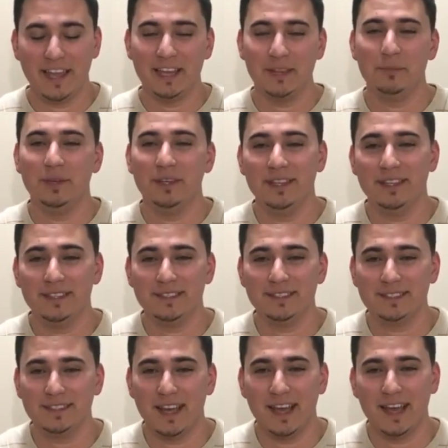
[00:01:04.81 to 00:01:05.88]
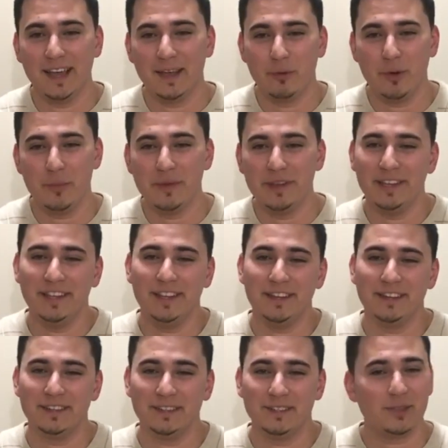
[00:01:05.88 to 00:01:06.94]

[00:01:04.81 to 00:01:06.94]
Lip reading: getting me this equipment here,